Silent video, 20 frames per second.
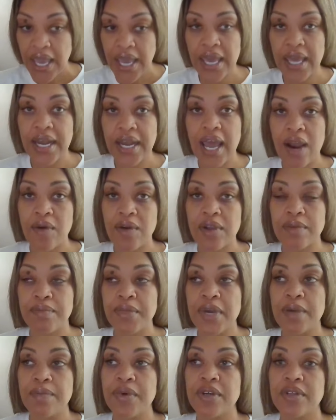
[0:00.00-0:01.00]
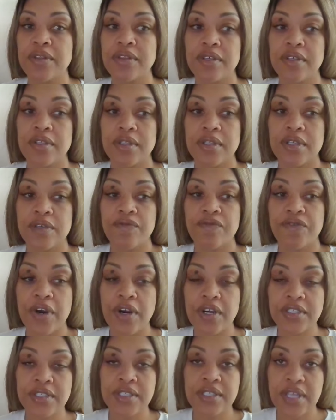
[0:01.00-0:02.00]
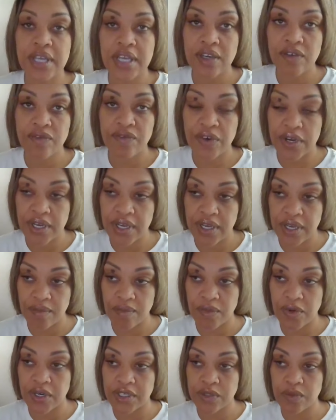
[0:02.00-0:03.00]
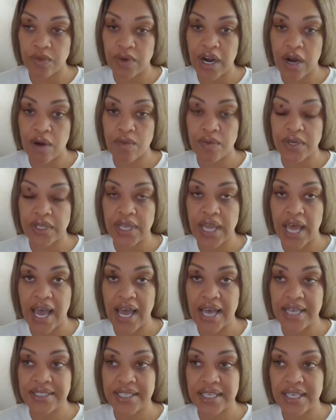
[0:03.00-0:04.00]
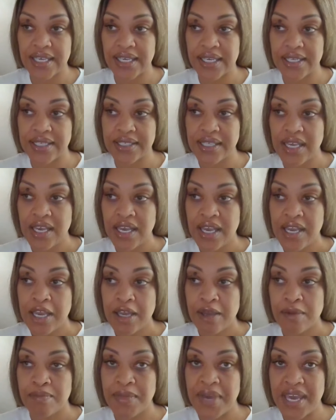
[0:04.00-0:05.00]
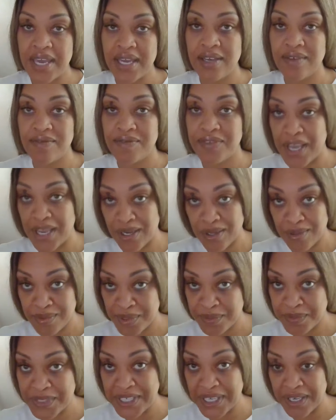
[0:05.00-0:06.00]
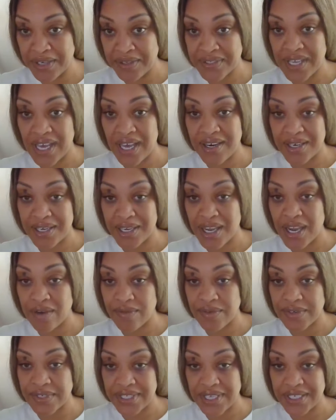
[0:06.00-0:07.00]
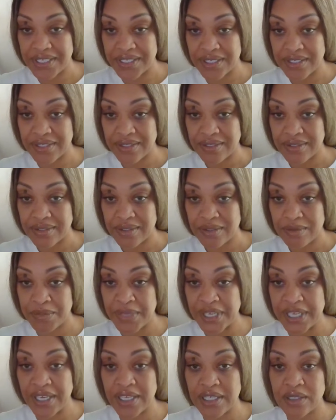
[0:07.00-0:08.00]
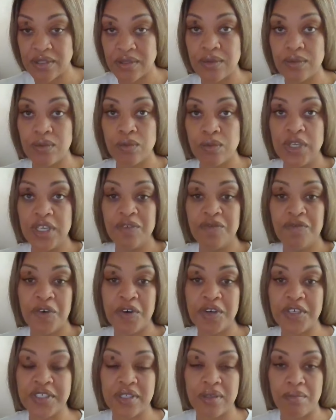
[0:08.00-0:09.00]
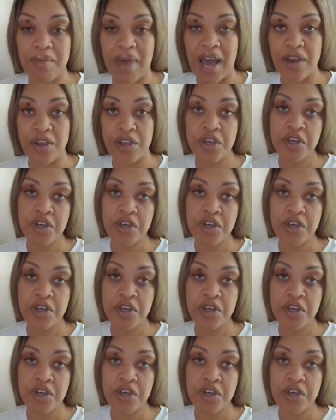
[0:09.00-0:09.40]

And I remember the, the first thing for him was what I realized is men have taken themselves out of the conversation because we forced them out.